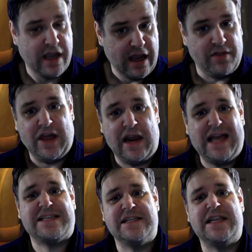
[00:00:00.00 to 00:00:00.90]
they're
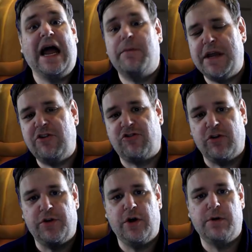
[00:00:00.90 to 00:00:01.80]
less damage
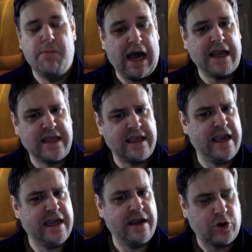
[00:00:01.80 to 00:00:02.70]
than my
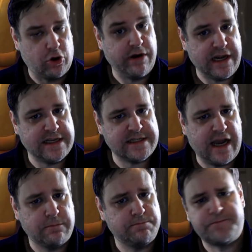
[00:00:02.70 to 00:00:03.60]
gear currently is
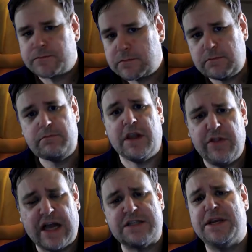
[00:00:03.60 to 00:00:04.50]
now.
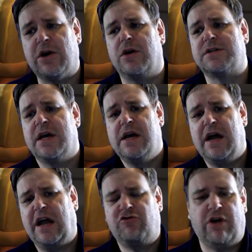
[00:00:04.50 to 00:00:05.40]
That's because
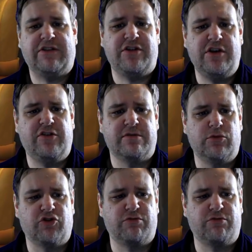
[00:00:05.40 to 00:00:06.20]
I try to use a much